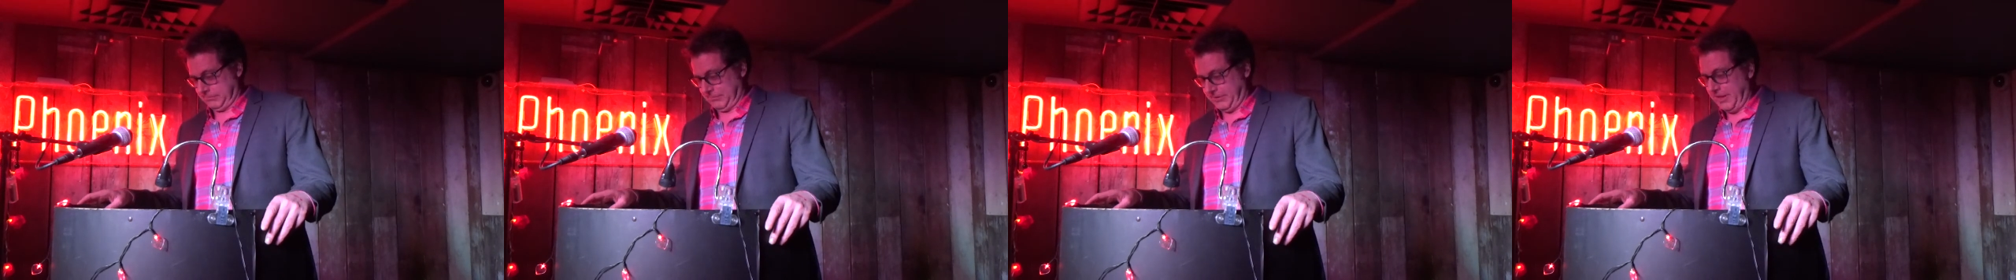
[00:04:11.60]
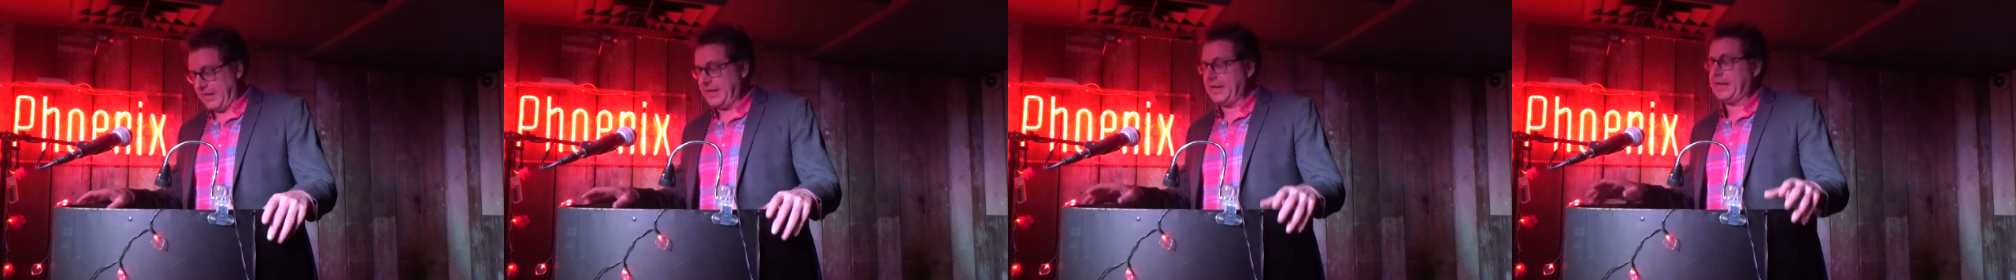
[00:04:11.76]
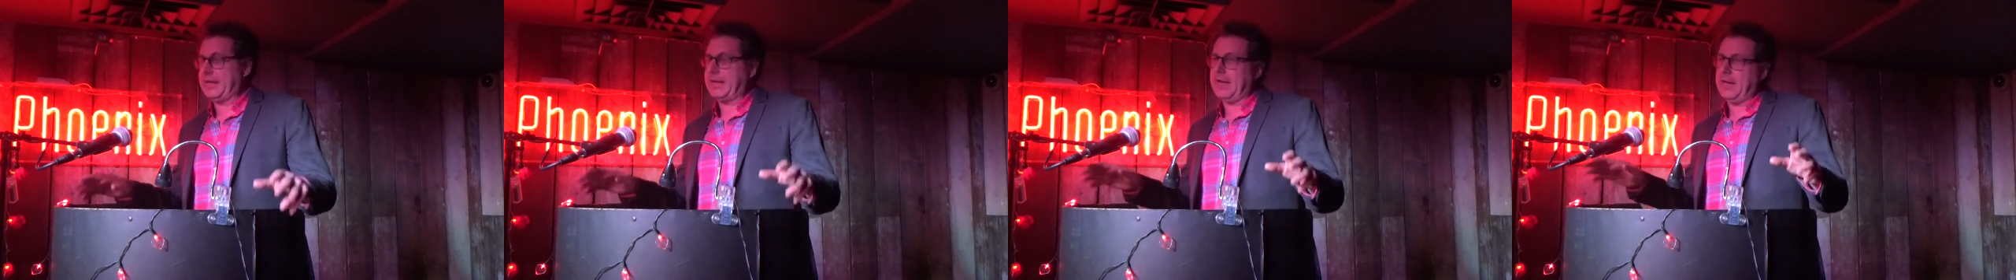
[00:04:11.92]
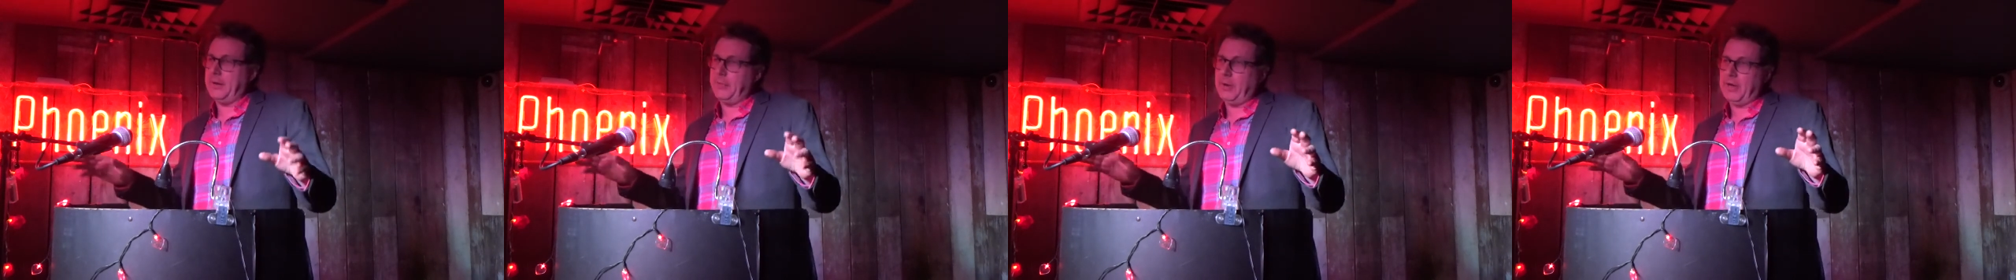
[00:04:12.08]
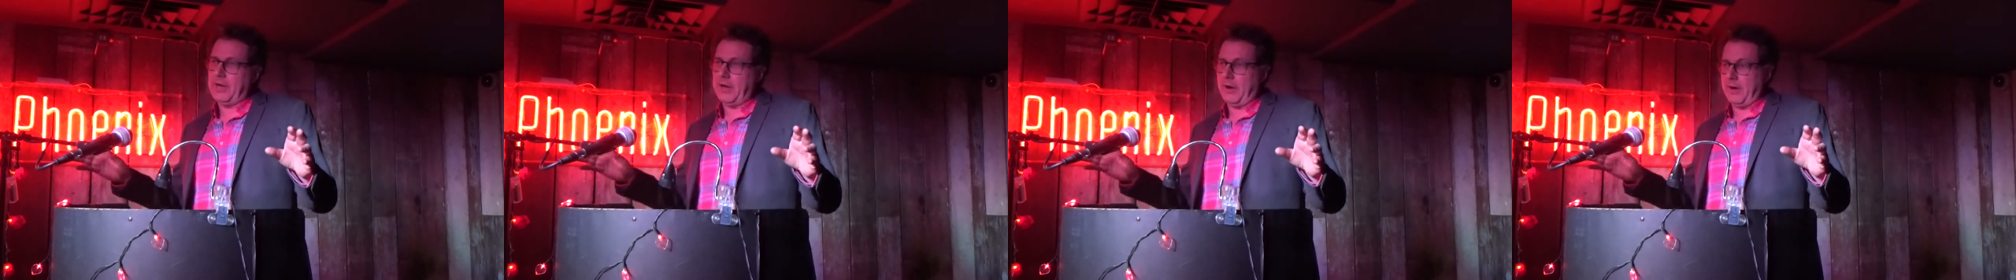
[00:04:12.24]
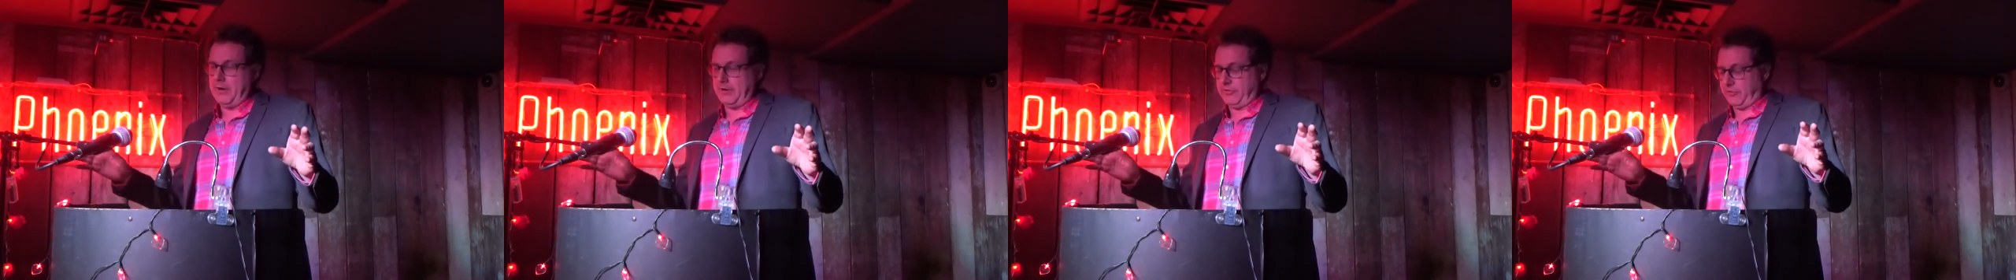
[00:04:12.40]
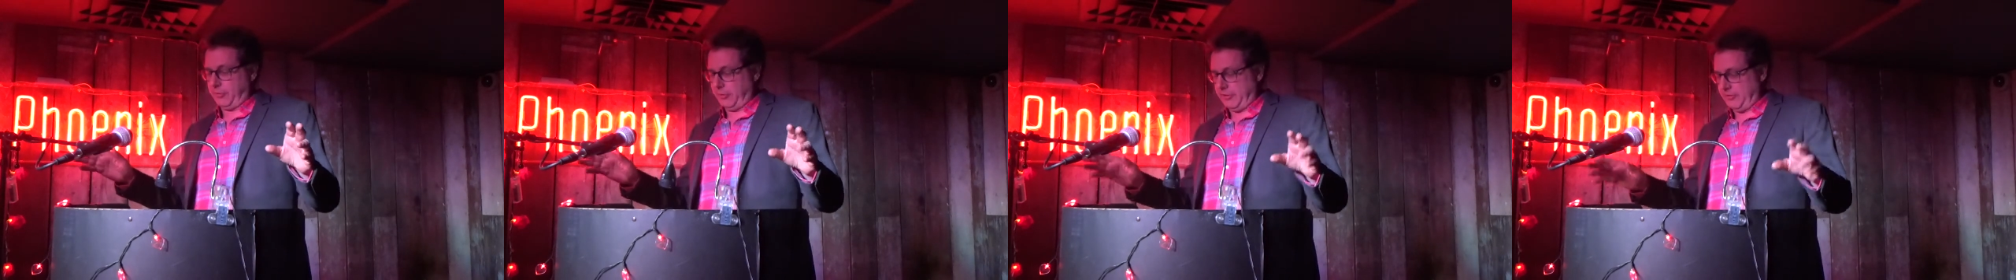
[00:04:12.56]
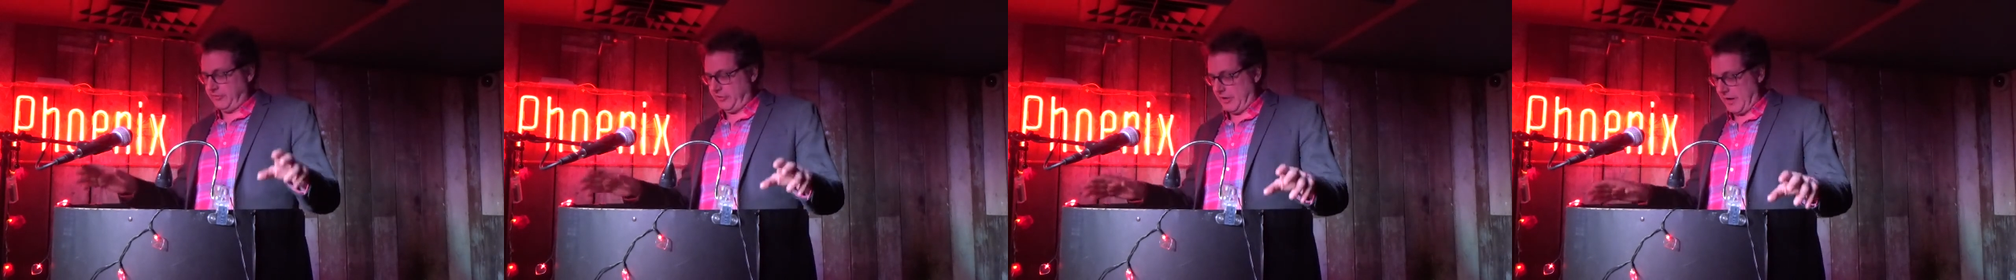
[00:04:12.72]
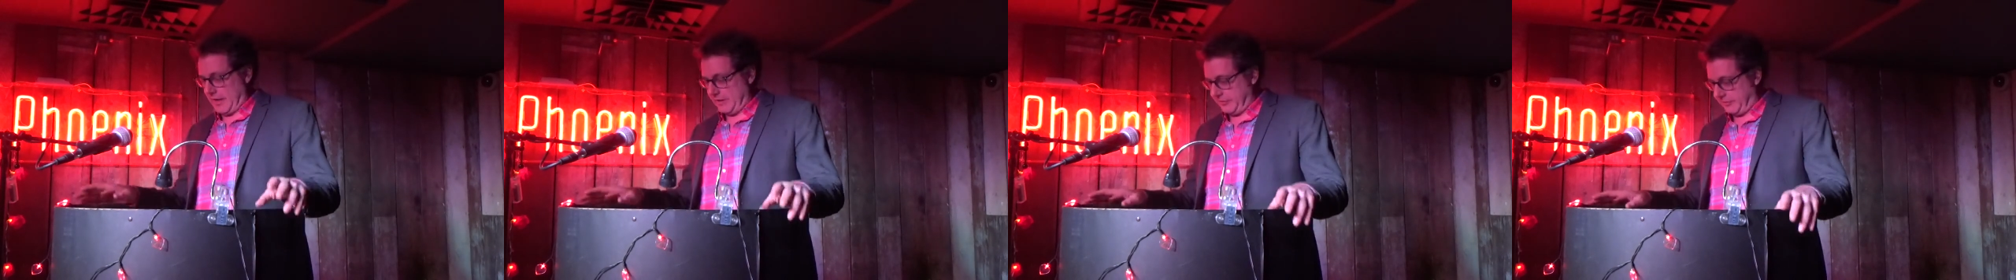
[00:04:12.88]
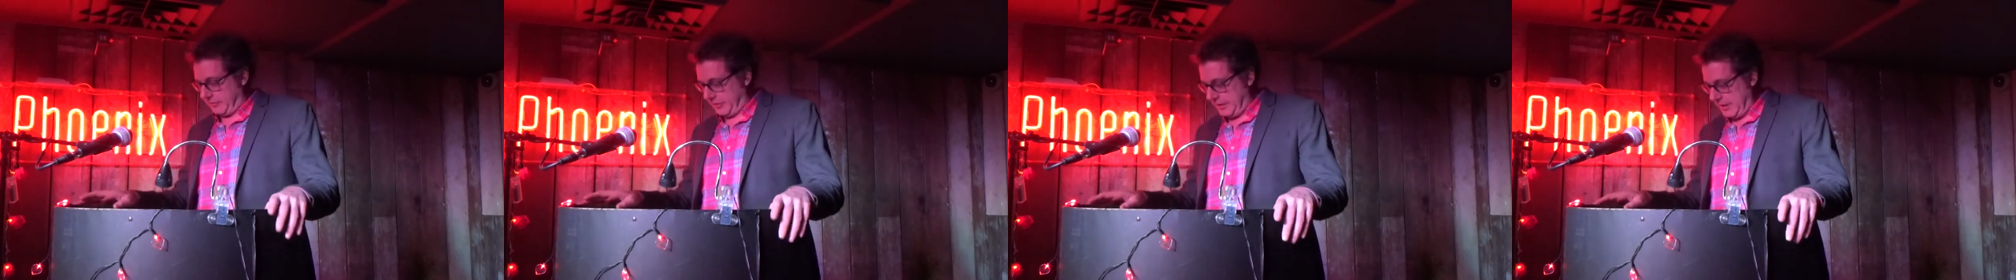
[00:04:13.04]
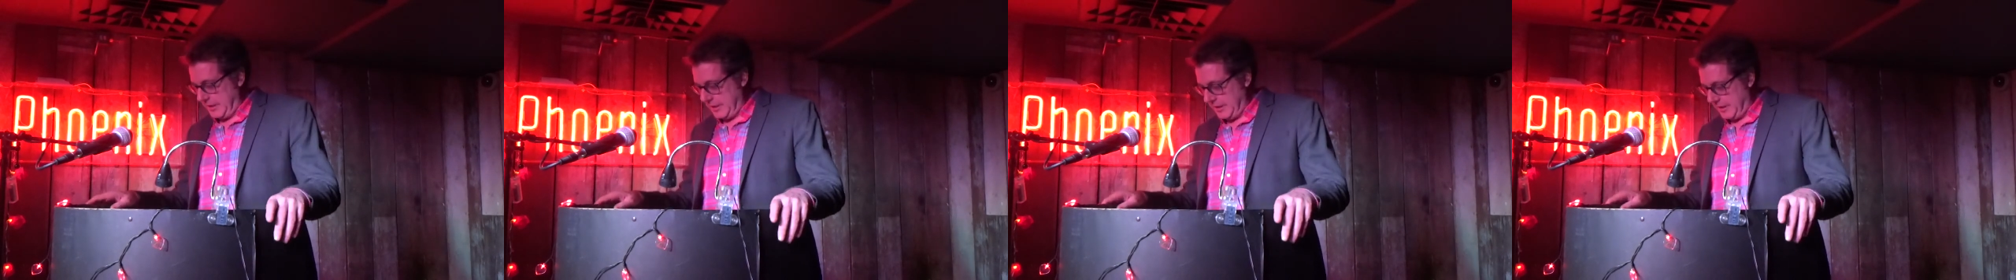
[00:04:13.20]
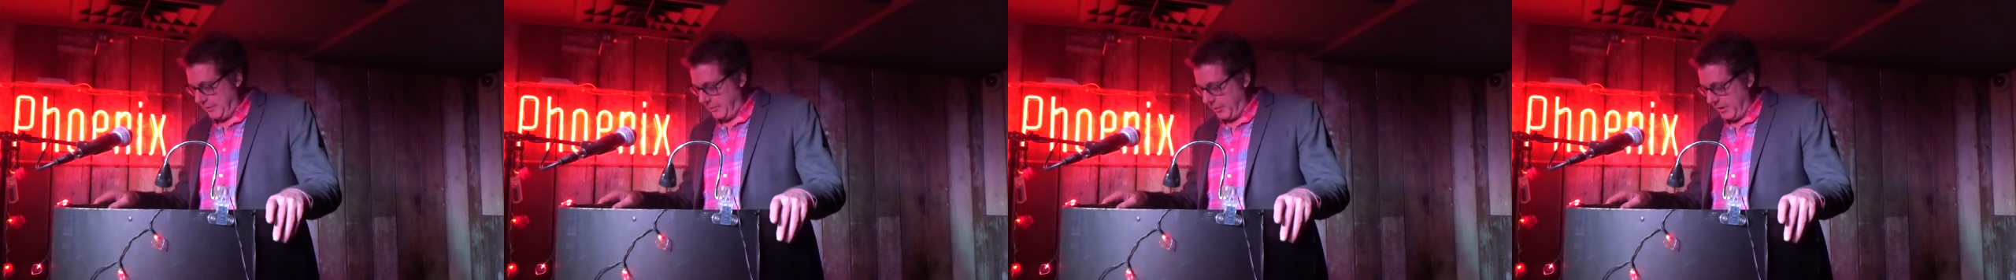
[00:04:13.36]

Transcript: Thinking we're going to a jazz gig,